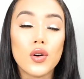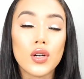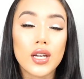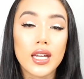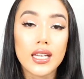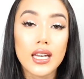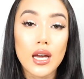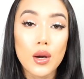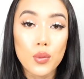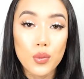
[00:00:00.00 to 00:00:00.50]

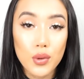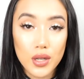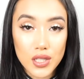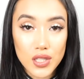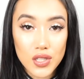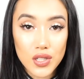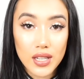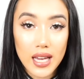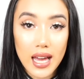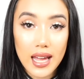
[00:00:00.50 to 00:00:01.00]
Okay, now
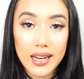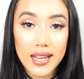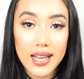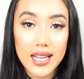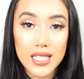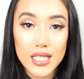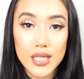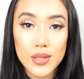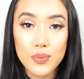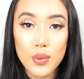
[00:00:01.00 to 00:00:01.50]
once you got
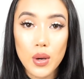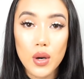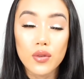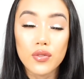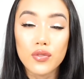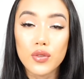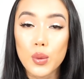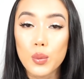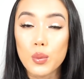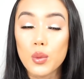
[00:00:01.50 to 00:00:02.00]
inspo
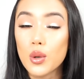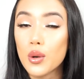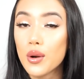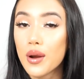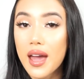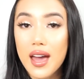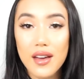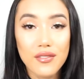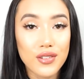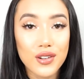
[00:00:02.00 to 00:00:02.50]
from
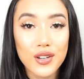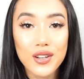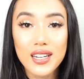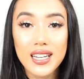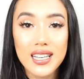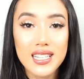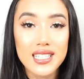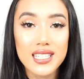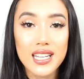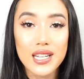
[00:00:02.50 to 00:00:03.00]
wherever it
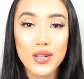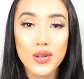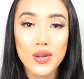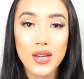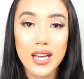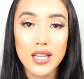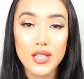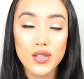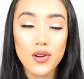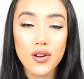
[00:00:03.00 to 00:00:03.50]
is that you
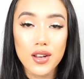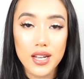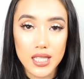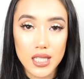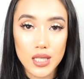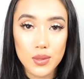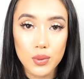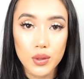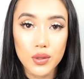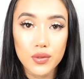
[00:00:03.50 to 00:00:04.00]
get your
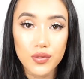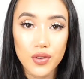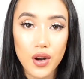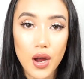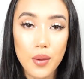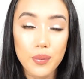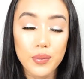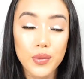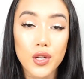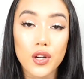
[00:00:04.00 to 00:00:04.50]
inspo
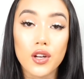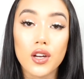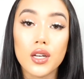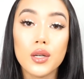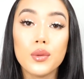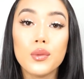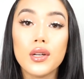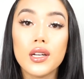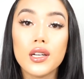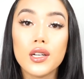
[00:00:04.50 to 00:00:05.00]
from, you're
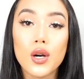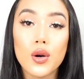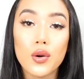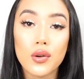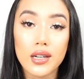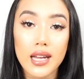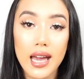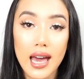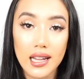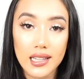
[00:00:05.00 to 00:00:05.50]
gonna wanna go
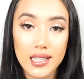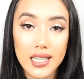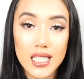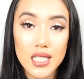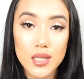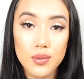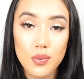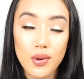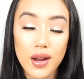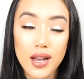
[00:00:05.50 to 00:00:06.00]
on
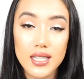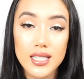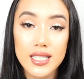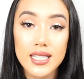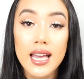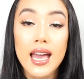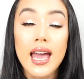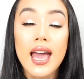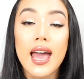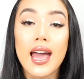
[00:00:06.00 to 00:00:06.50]
AliExpress
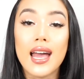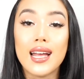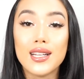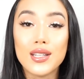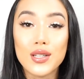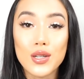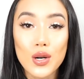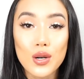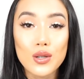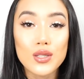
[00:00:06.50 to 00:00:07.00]

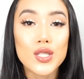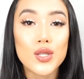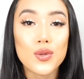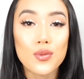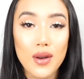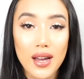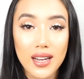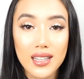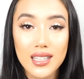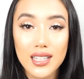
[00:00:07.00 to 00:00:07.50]
and go
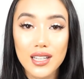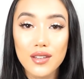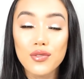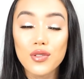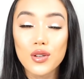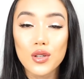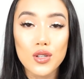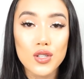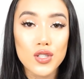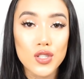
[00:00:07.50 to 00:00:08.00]
directly
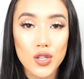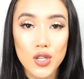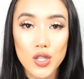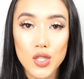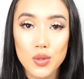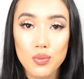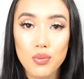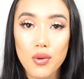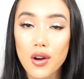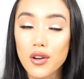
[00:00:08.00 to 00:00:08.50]
for the
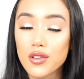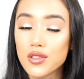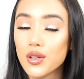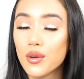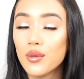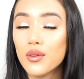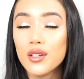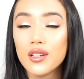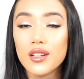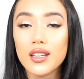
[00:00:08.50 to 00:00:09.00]
search bar.
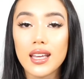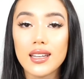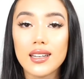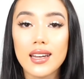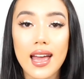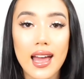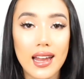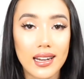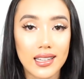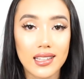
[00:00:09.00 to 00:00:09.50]
Don't look at
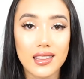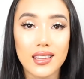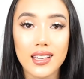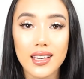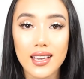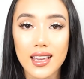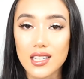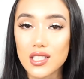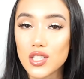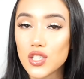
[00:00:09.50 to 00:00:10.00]

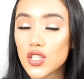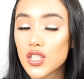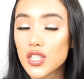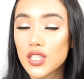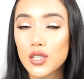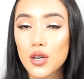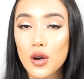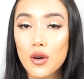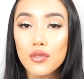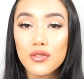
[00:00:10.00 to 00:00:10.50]
anything else,
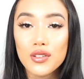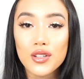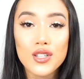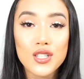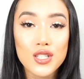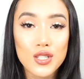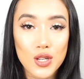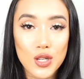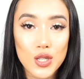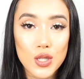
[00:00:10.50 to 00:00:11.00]
just go for the
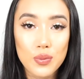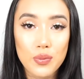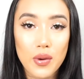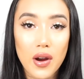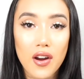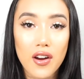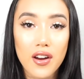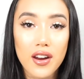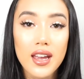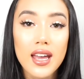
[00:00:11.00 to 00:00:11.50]
search
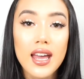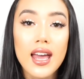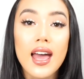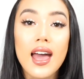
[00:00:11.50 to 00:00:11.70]
bar.